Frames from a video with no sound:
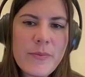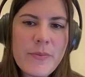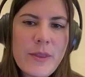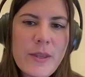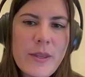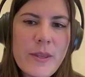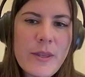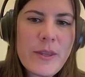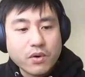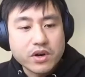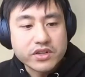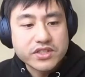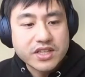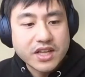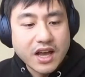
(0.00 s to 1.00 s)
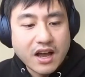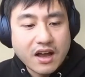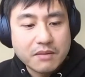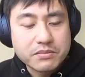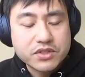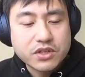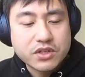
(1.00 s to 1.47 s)
Yeah, of course.
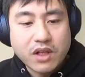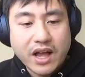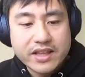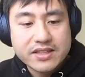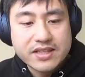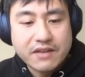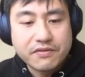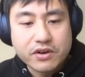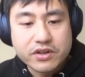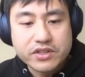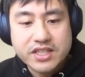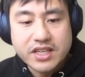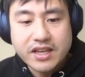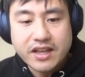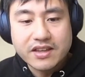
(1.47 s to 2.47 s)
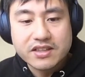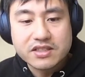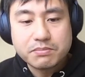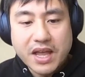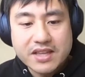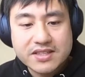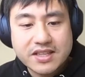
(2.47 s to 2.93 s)
So client diversity is
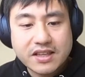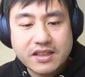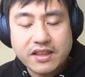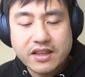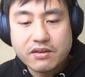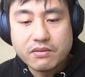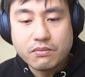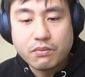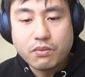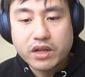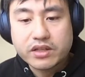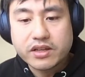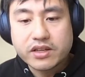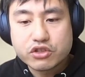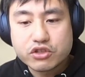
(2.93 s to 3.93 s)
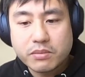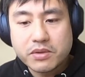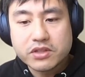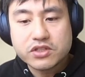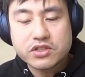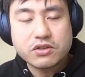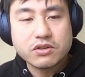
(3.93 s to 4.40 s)
basically what
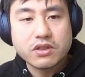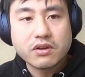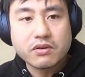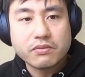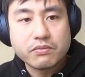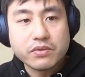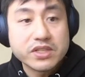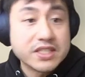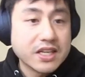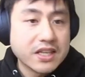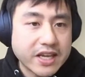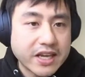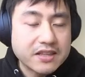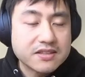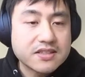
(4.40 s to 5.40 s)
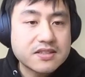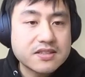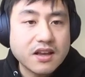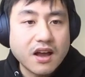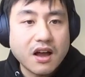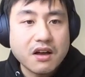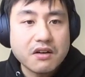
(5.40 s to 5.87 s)
contributes to the
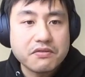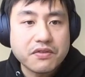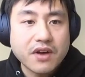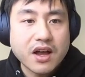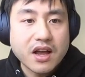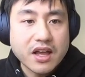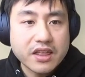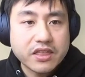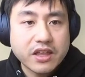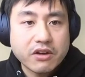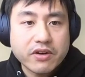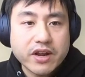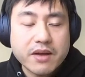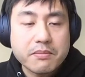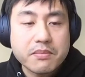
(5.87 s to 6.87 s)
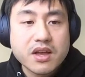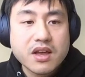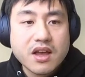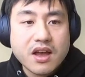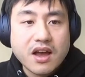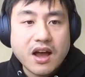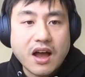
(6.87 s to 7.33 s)
resilience of Ethereum.
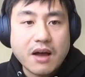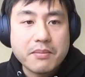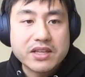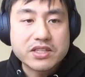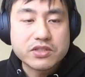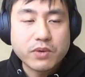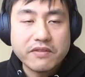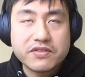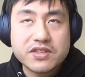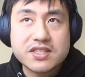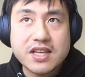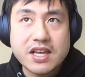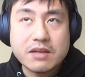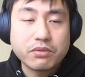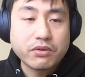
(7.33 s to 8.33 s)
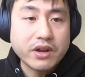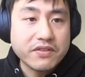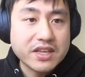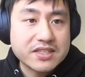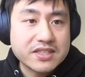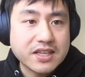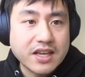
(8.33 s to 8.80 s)
As we've seen
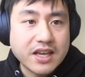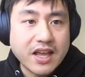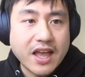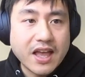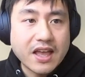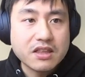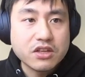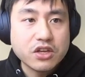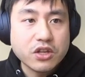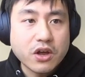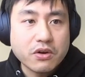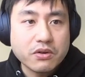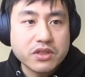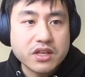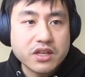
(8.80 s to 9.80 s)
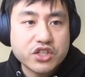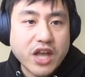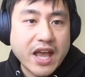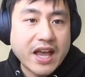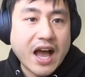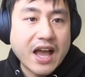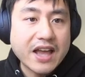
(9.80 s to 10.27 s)
previously in the
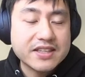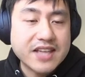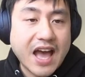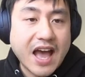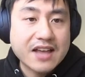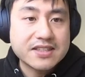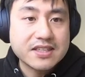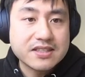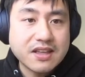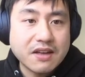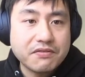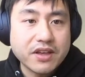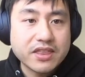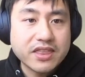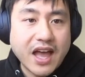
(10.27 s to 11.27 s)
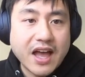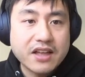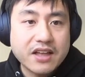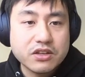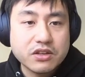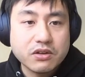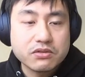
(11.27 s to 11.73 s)
Shanghai attacks and stuff like
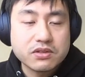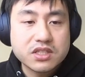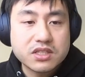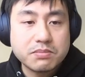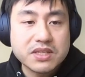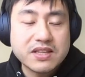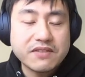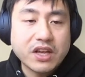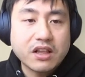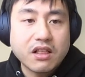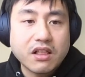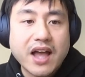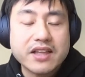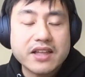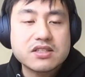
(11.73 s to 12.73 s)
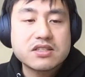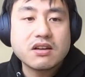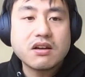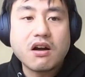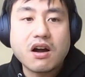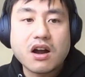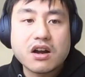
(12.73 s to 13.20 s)
that, specific clients
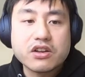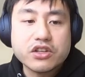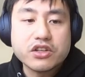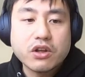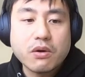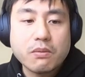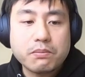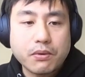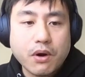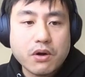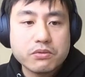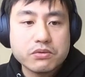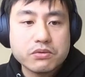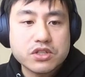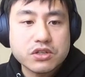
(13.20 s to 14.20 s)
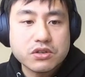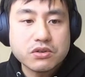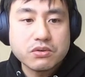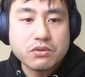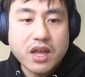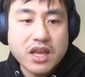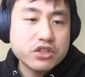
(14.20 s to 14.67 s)
are prone
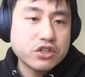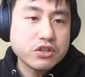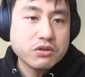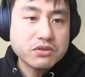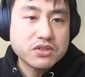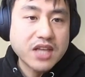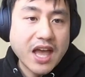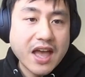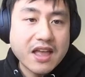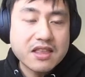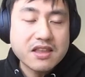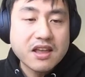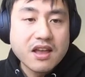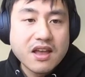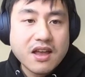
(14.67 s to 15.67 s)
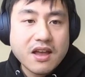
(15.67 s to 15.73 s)
to issues, and